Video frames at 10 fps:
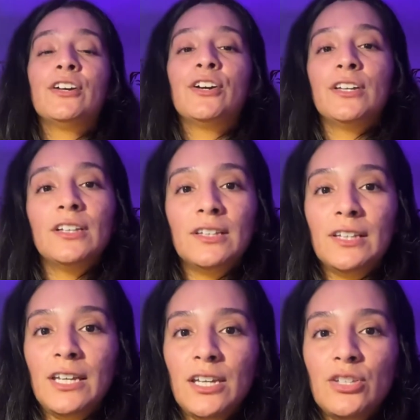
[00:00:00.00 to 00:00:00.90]
it
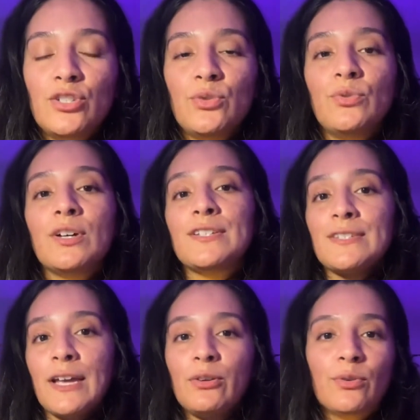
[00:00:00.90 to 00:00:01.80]
could lead to a
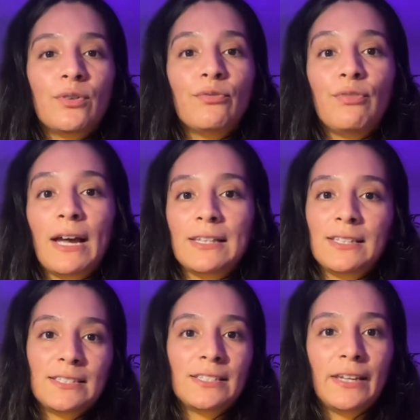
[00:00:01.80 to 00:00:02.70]
cycle of
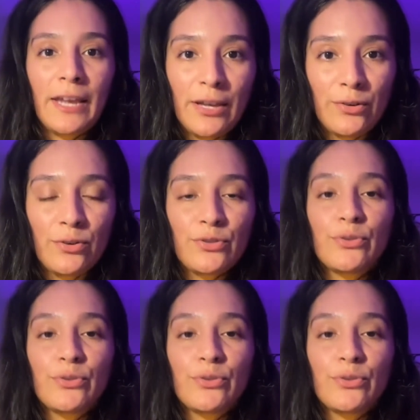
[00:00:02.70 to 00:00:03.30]
violence and anger.